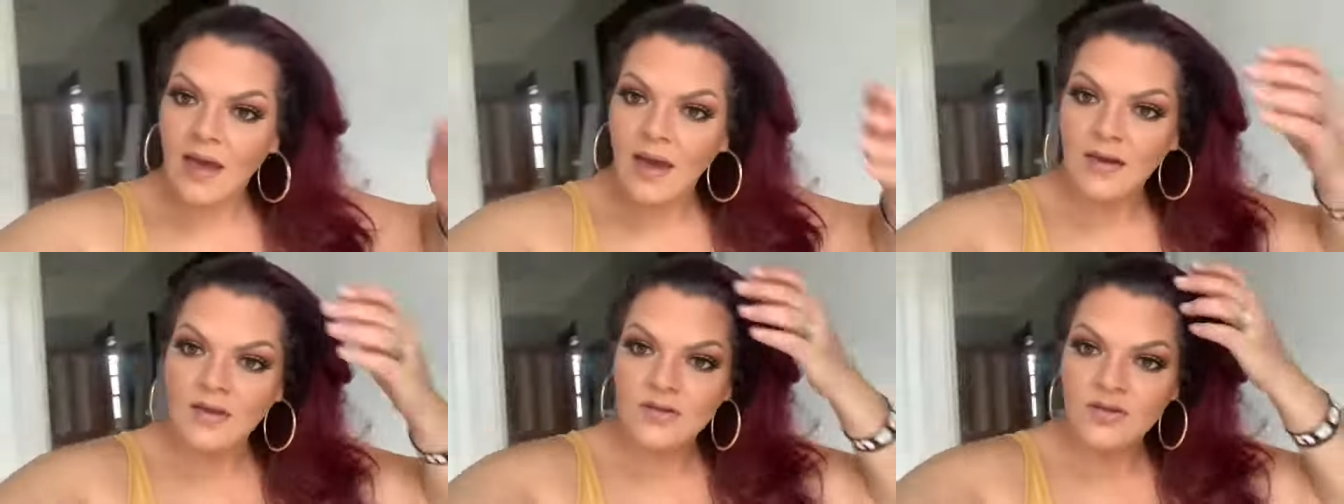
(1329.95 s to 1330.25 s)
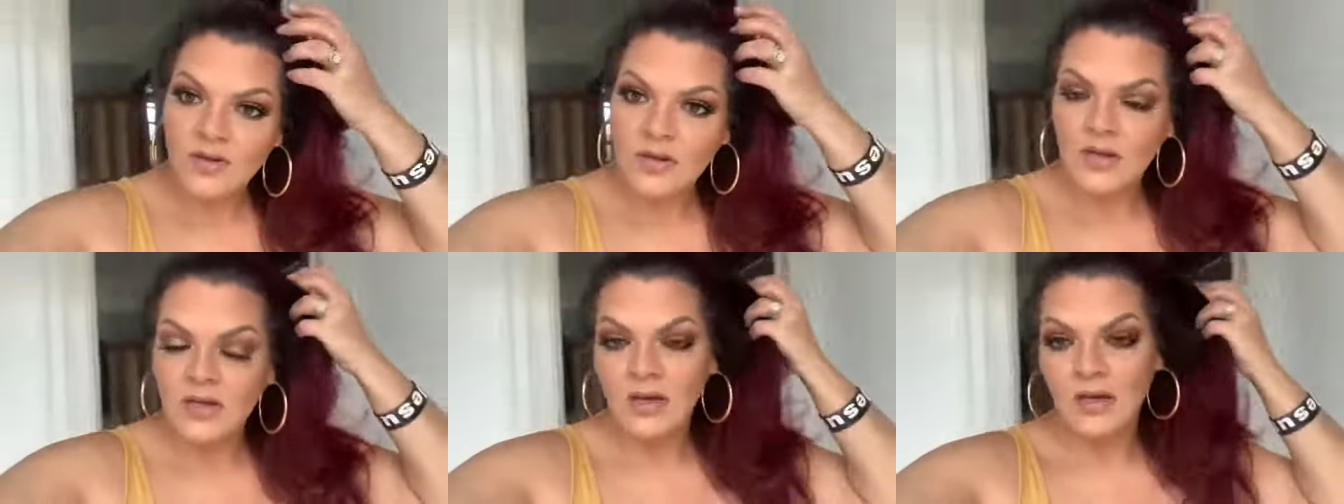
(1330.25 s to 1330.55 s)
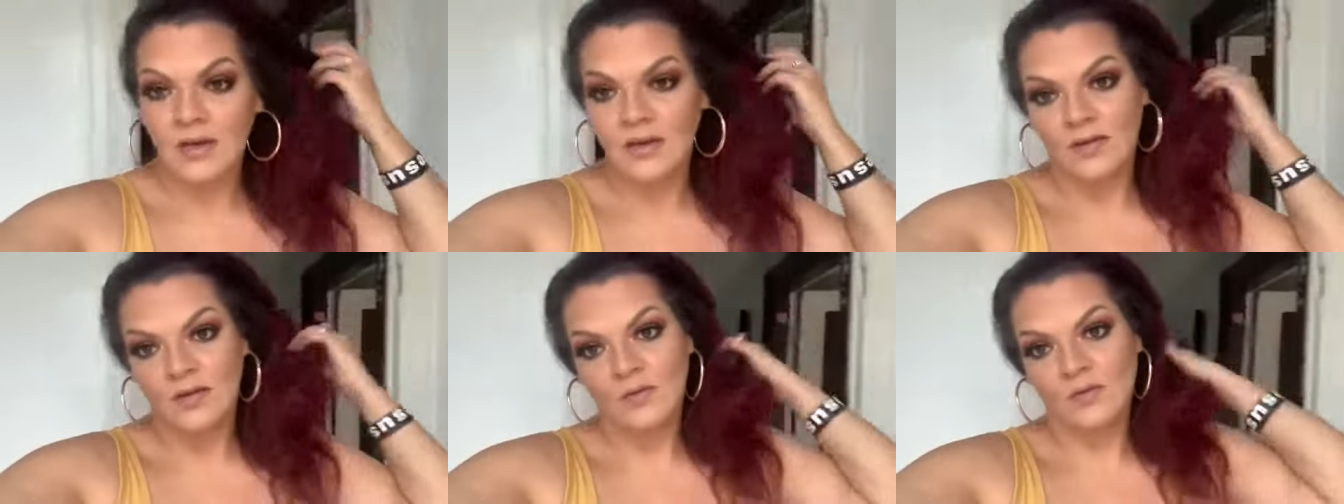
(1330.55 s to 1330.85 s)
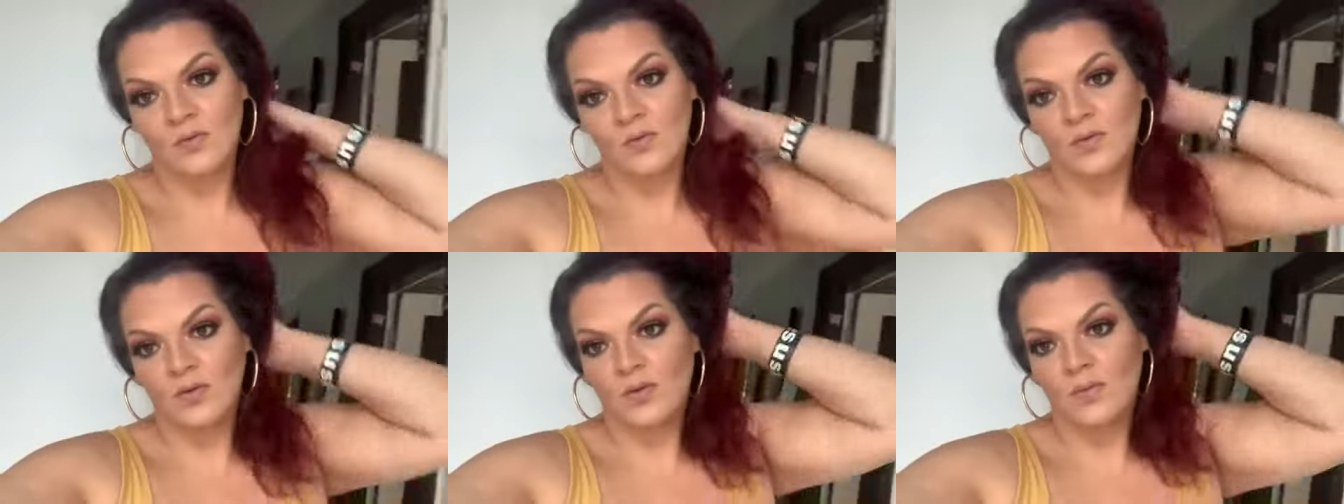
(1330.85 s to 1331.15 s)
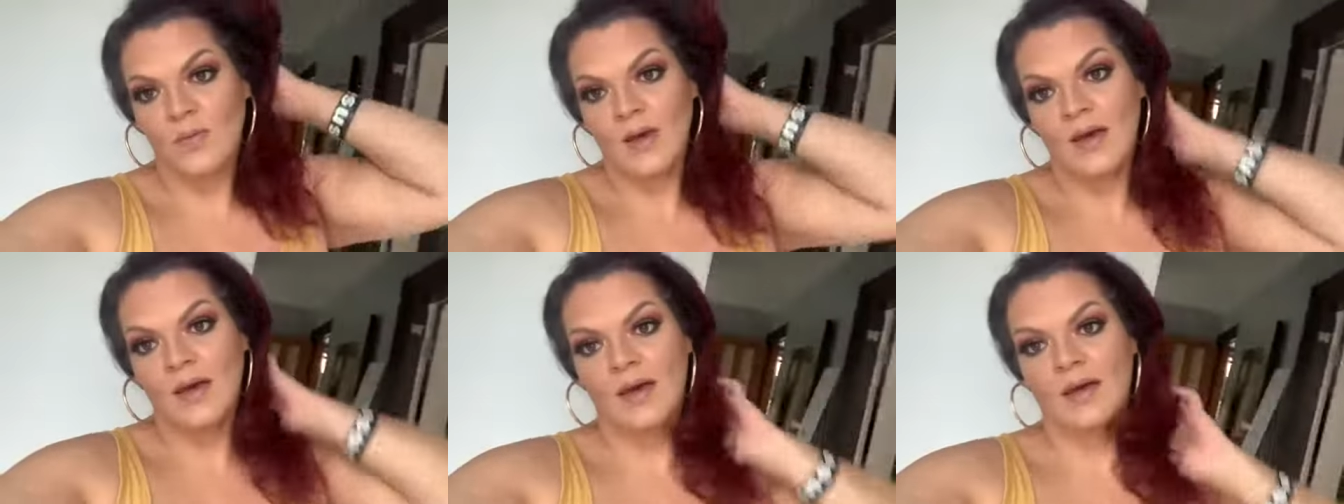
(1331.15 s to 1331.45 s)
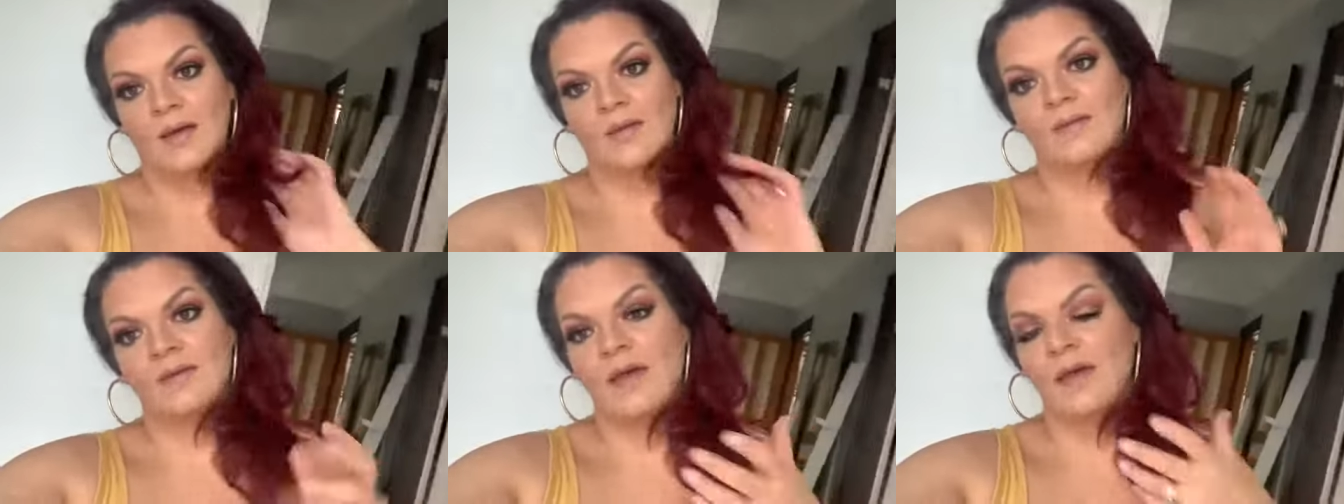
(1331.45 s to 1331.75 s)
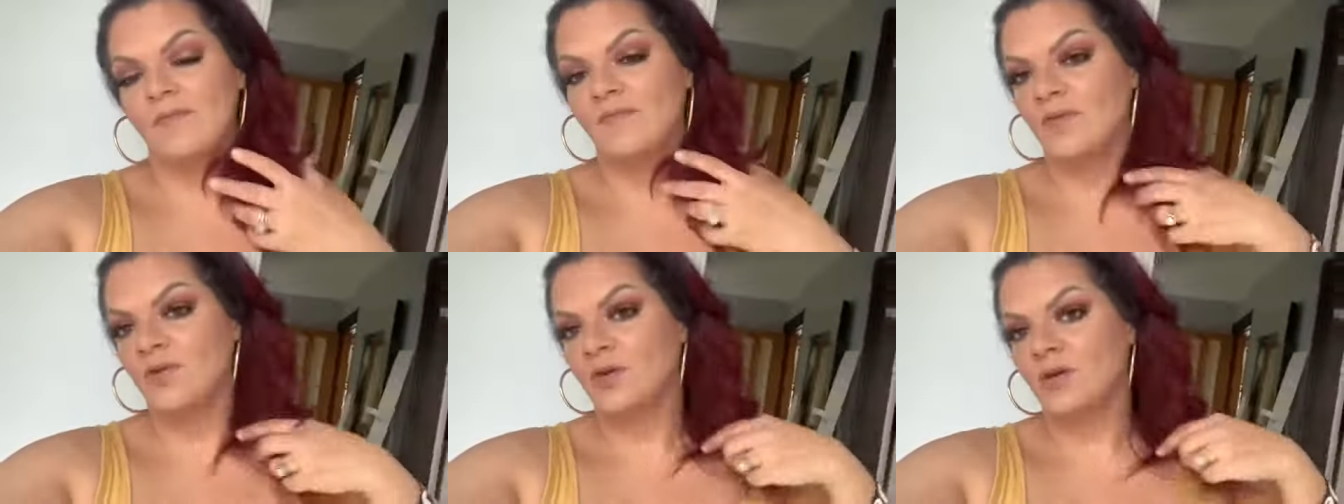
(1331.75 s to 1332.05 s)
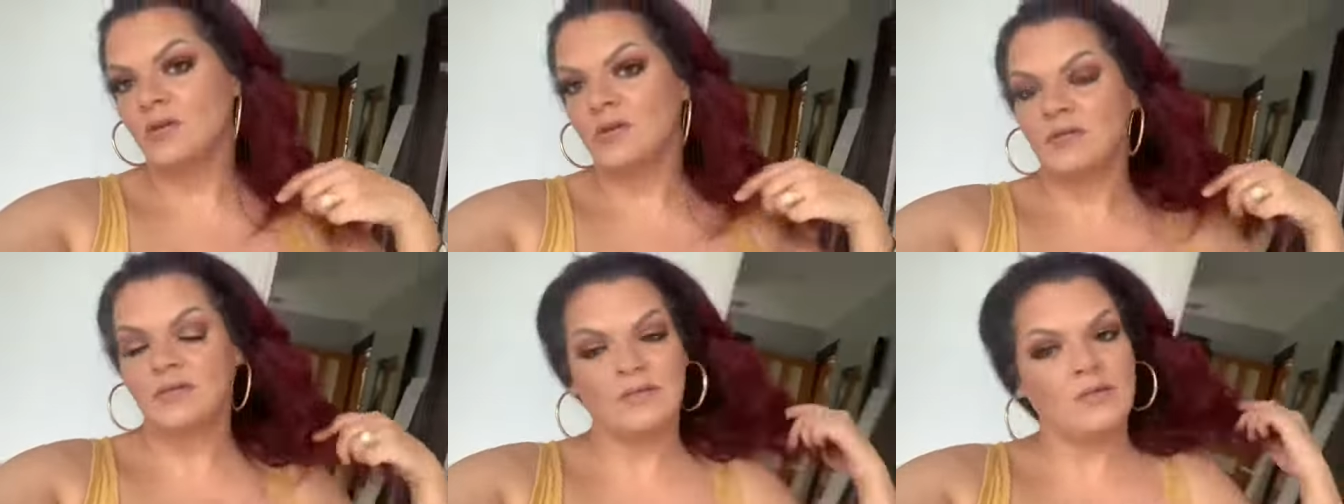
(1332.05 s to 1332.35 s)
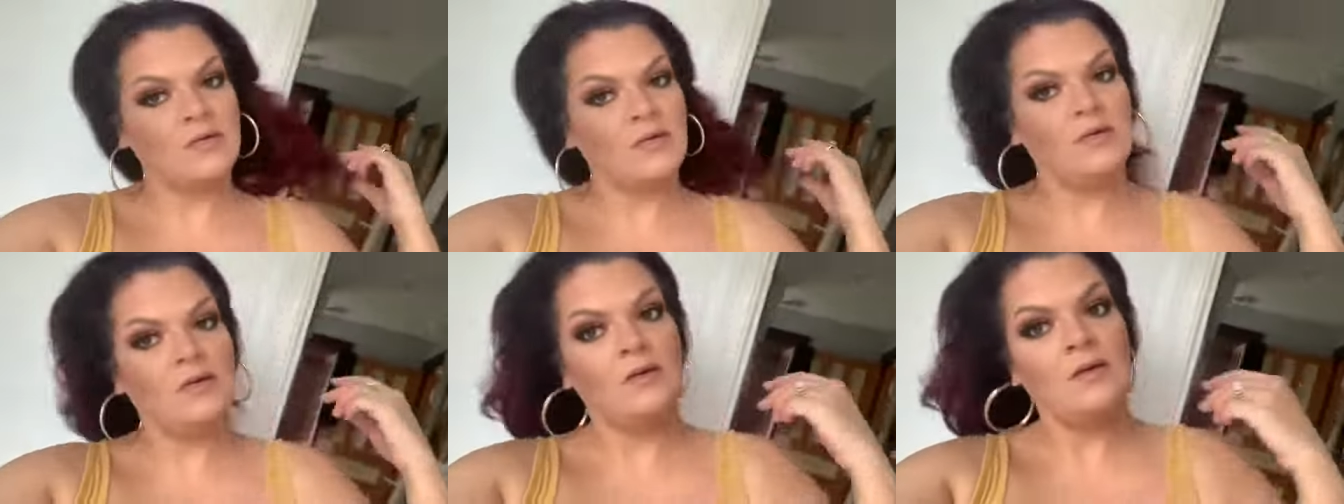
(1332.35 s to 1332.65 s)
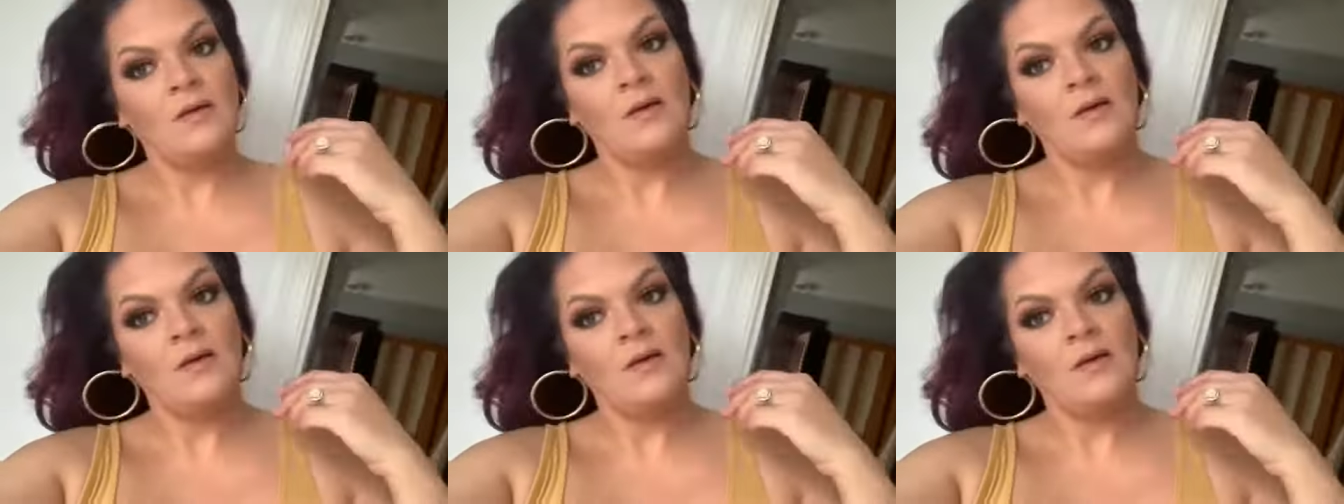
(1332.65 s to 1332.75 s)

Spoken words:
actually in the room, and as you can see